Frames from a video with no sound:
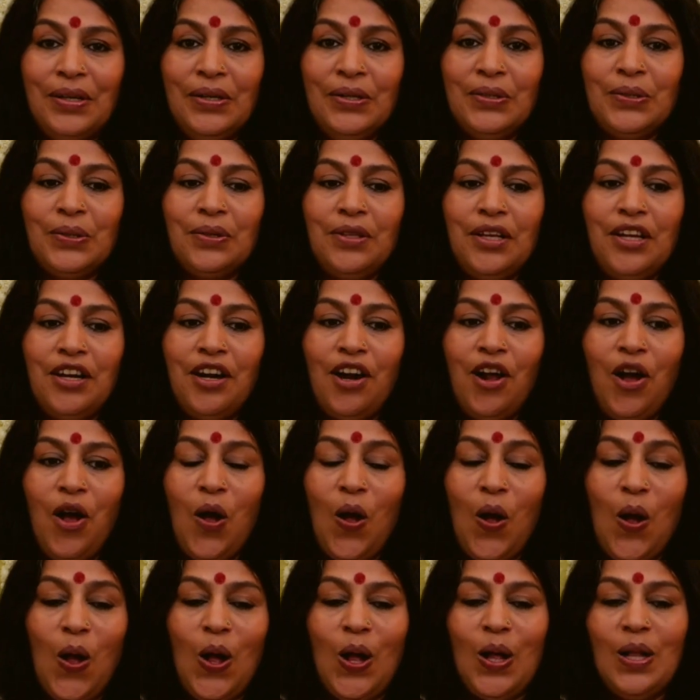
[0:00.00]
So there are
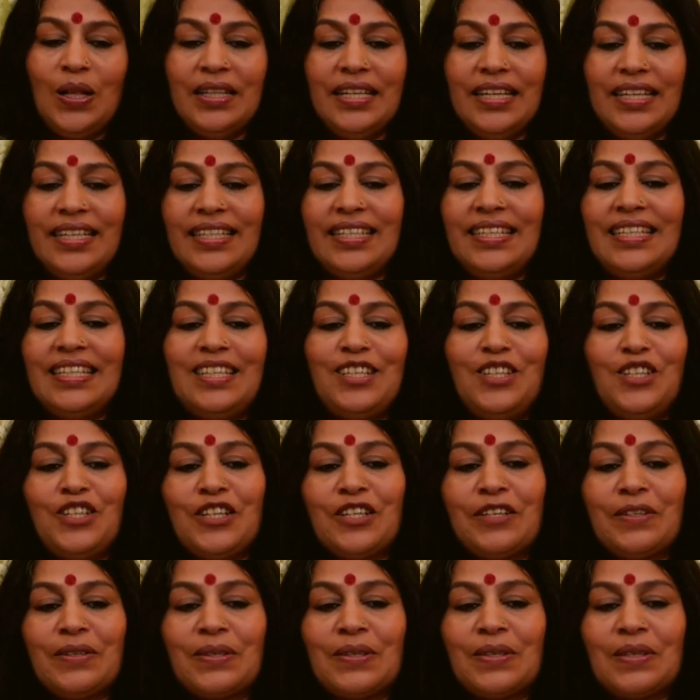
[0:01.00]
all these
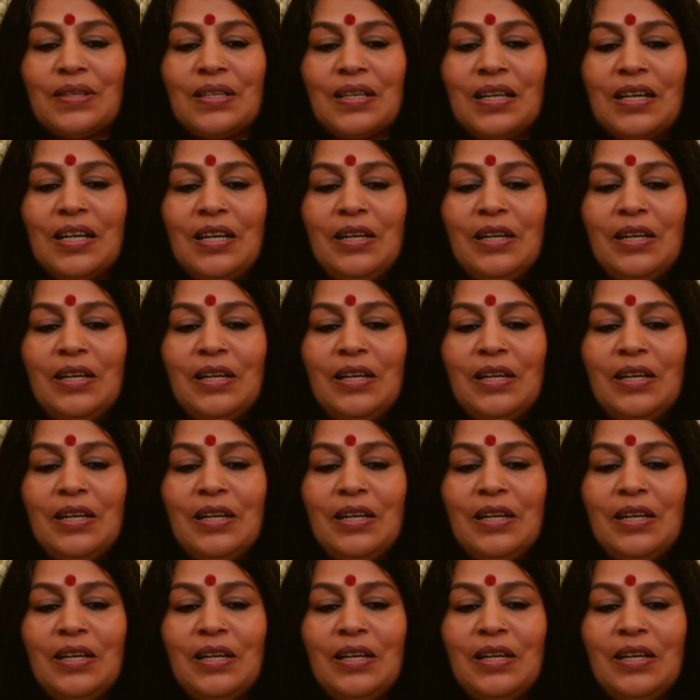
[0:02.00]
teachings.